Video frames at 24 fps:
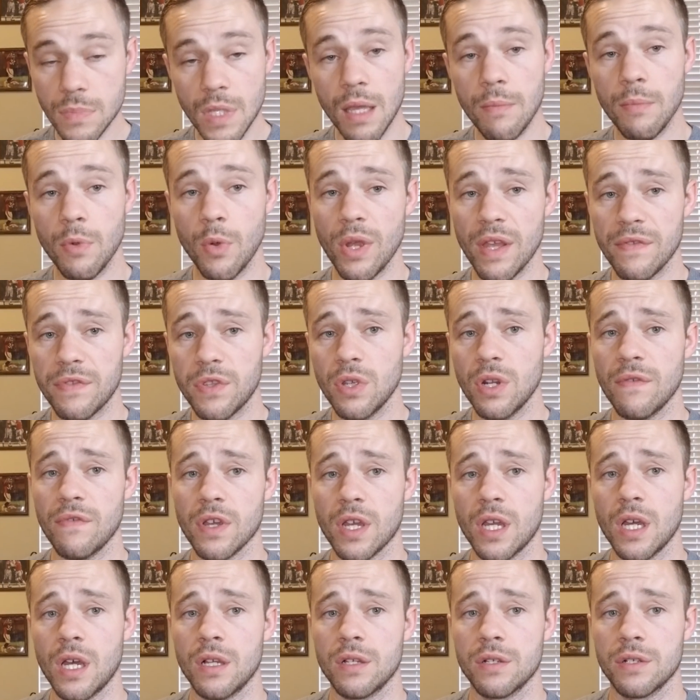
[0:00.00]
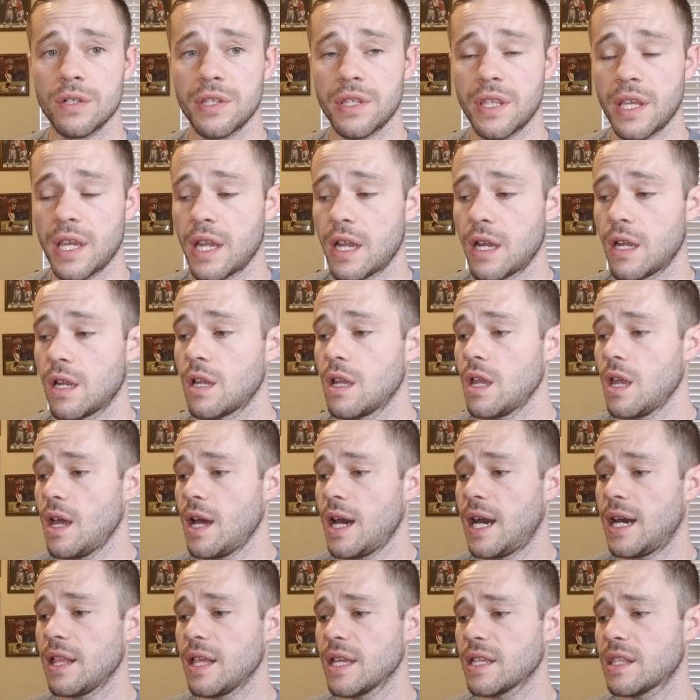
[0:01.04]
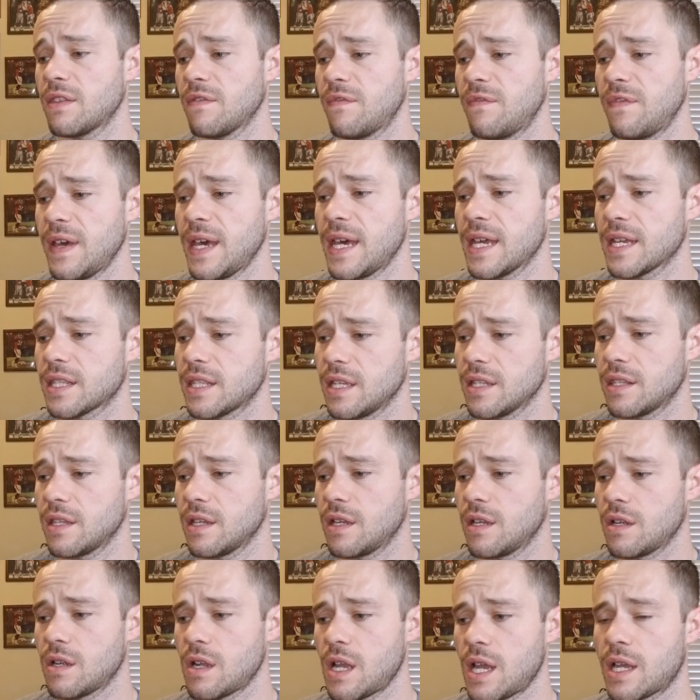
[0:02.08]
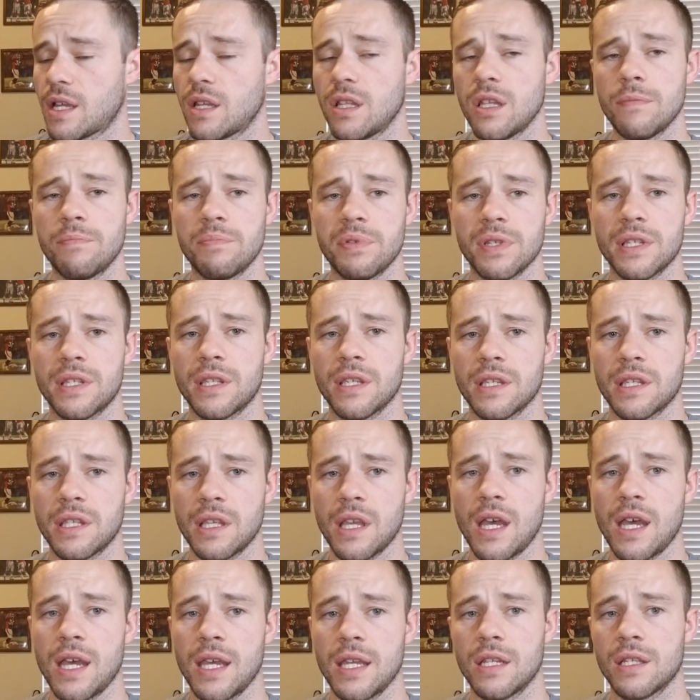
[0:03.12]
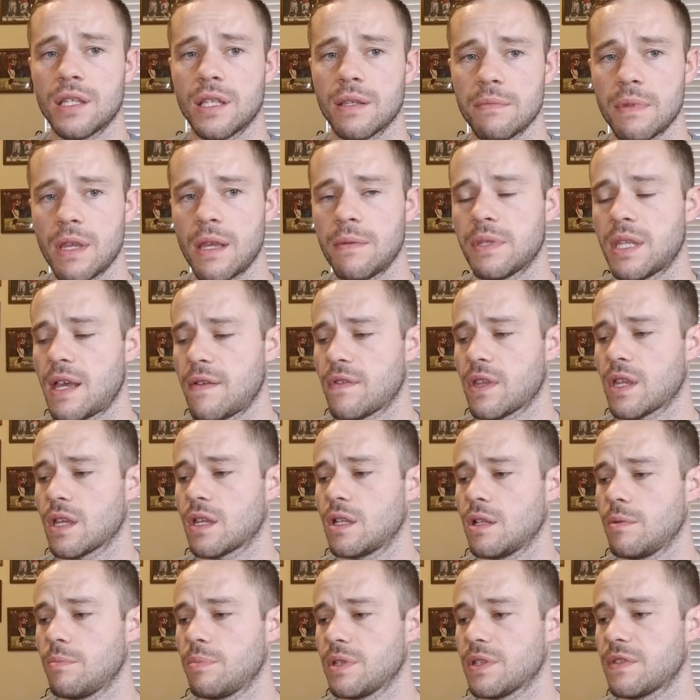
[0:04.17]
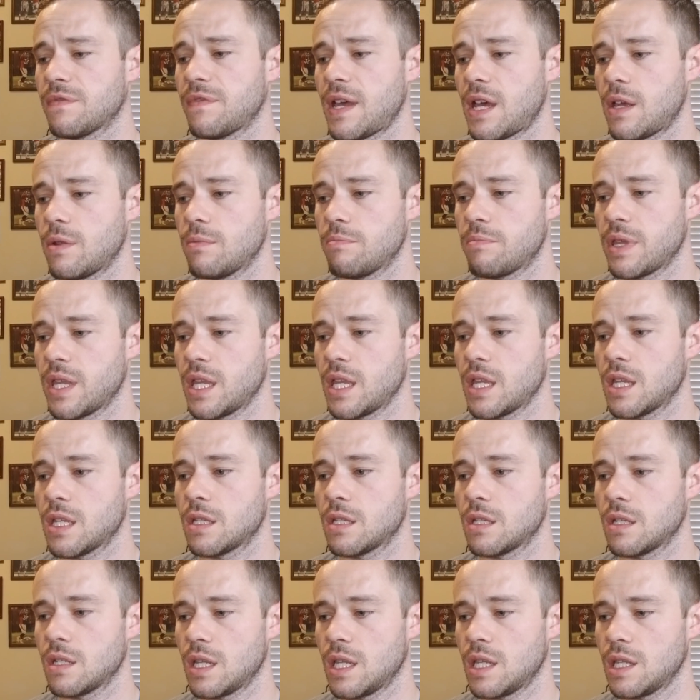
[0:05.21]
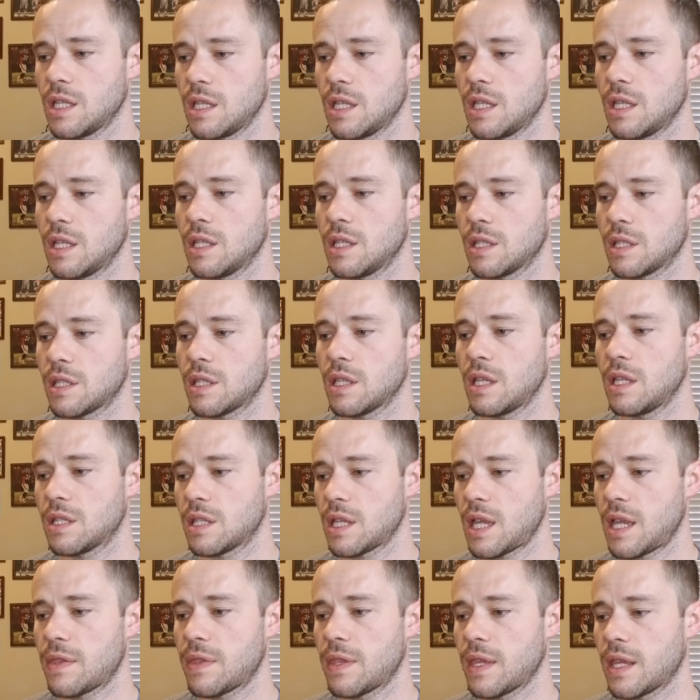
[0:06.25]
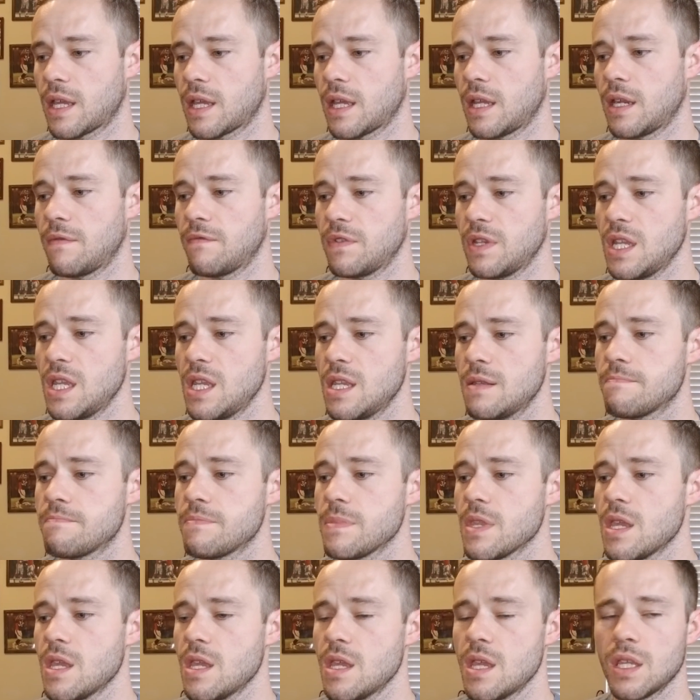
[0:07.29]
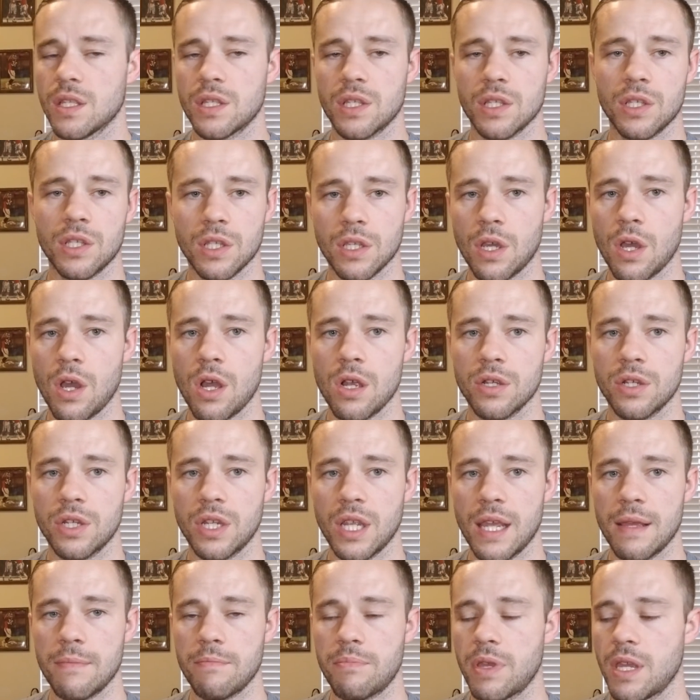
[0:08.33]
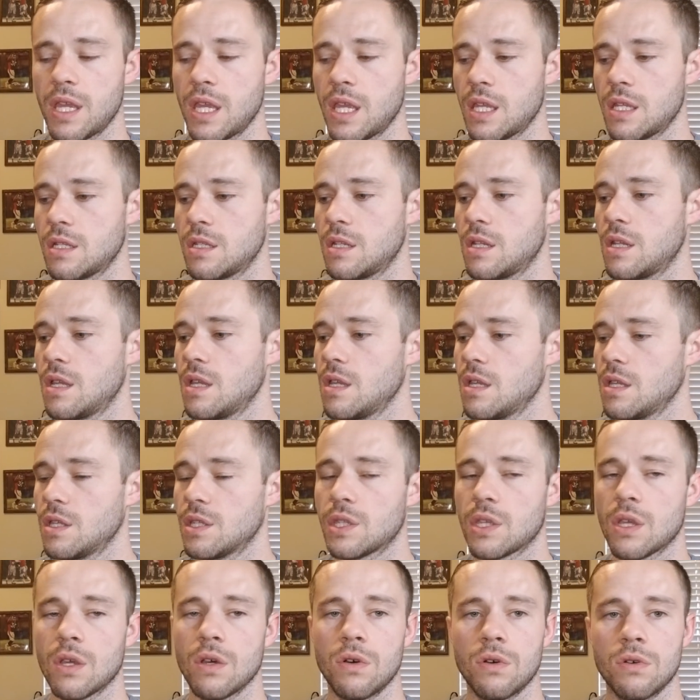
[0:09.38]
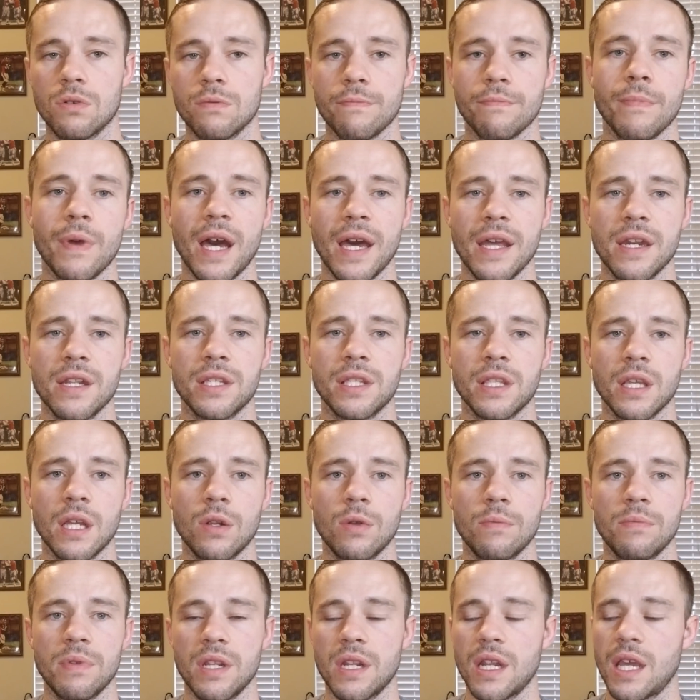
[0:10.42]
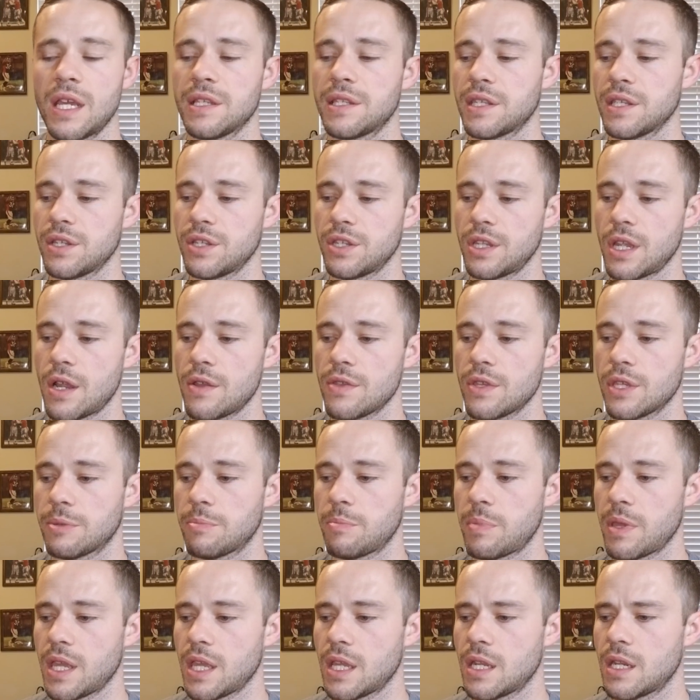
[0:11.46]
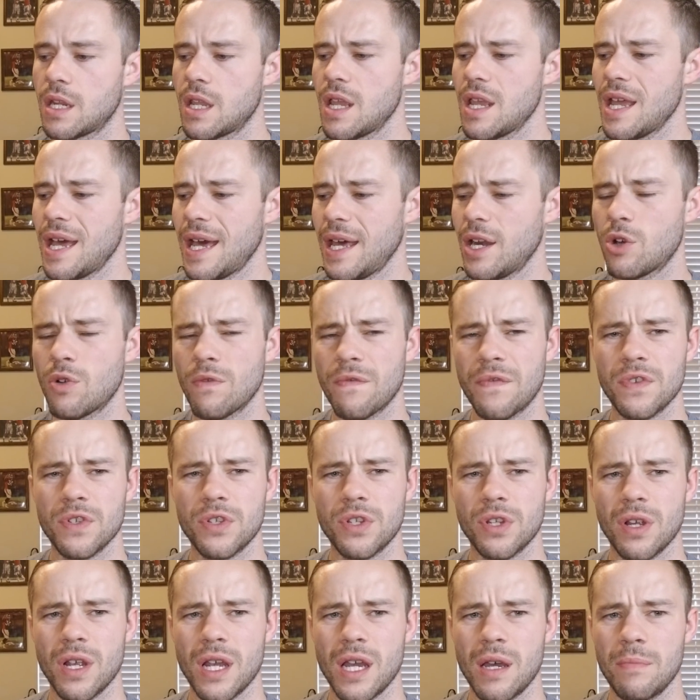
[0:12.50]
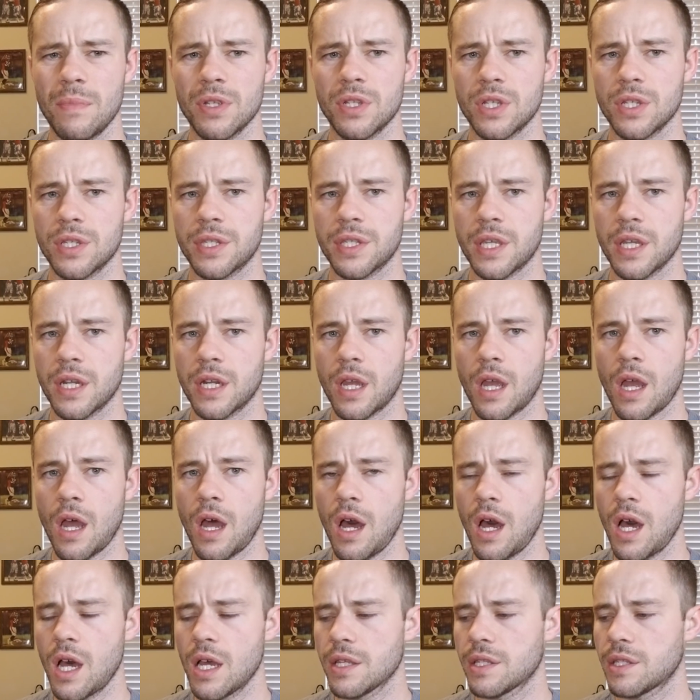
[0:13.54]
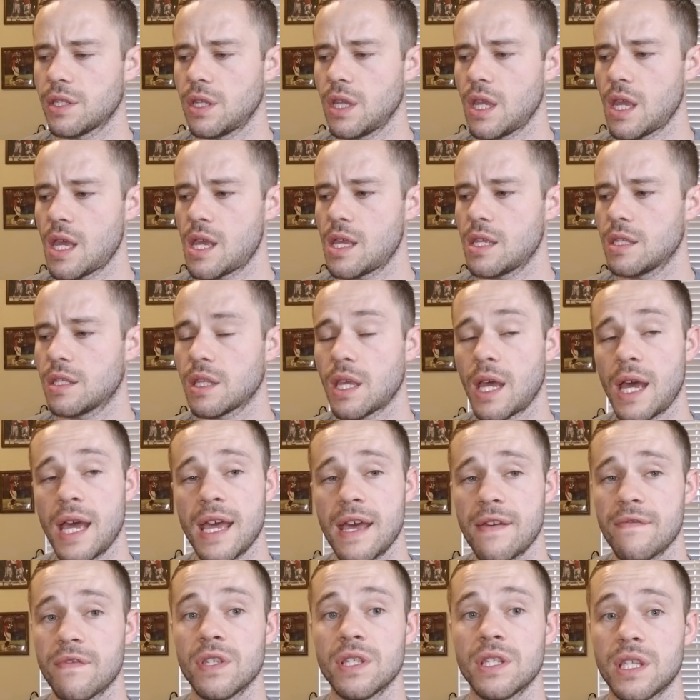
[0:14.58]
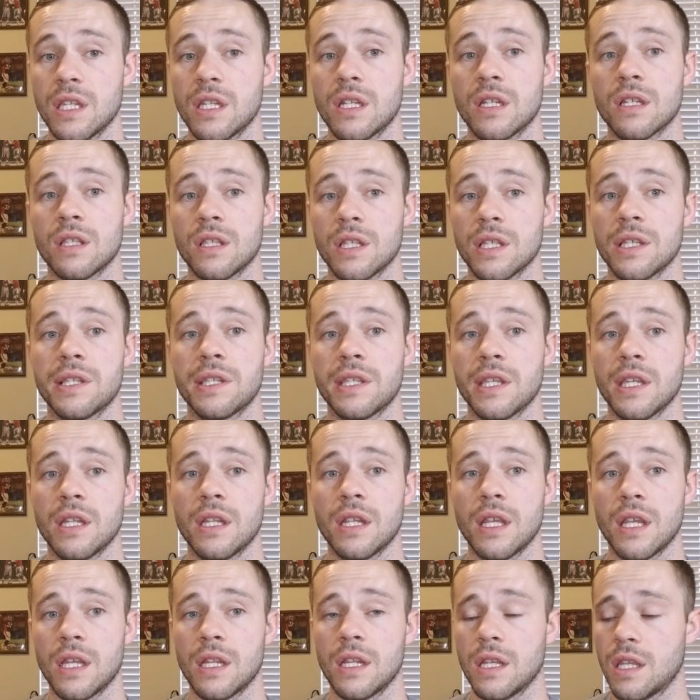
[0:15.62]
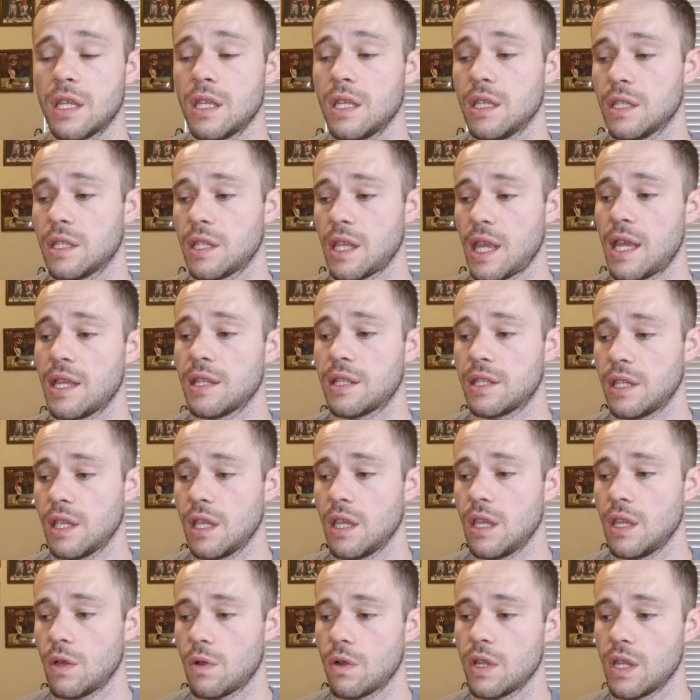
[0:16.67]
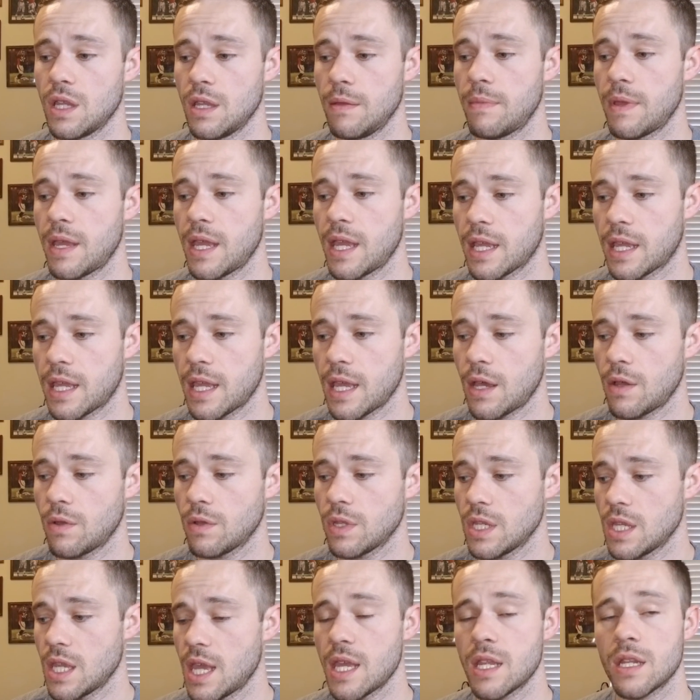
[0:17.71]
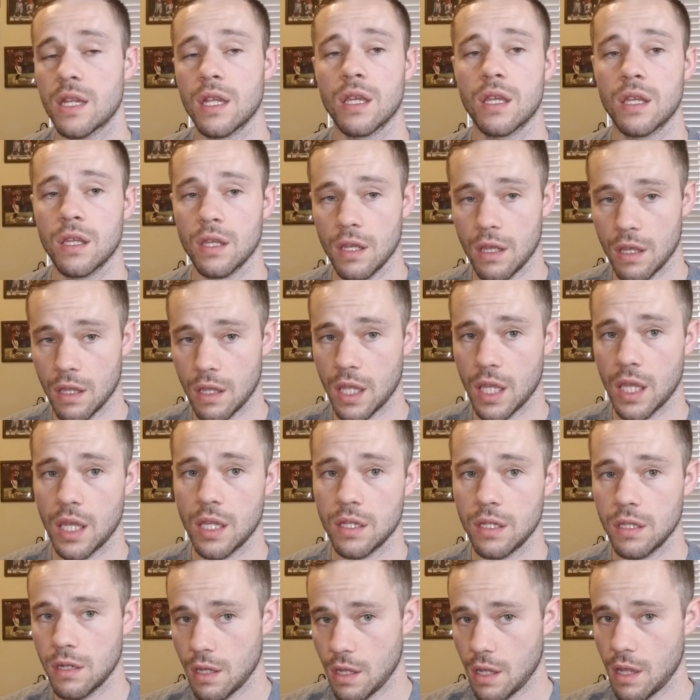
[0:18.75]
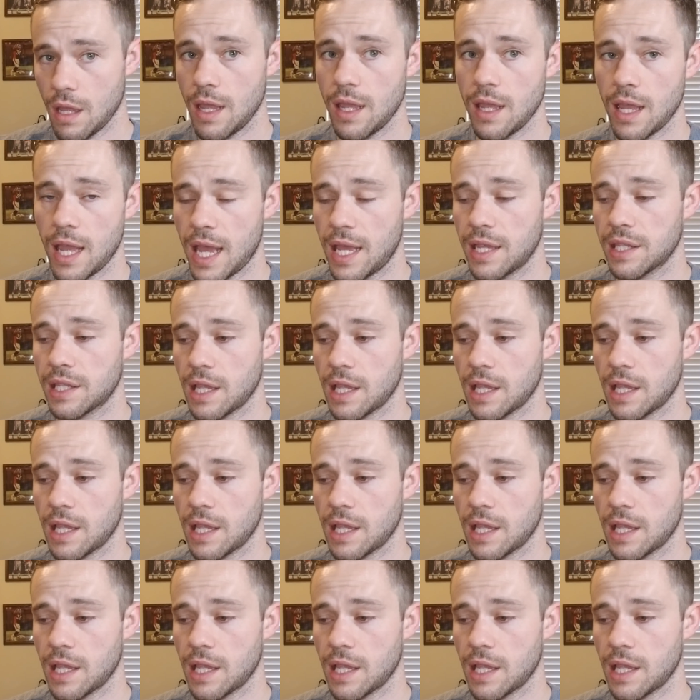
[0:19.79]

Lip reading: we have two different colors there. I like the fact that they're a clipless design, and sometimes having a clipless fountain pen is I think kind of neat. It's a cigar shaped pen, so I just thought it would be nice to share this pen. I don't know for sure how much it's gonna cost yet. I haven't seen it listed in his Etsy or eBay account yet, again, as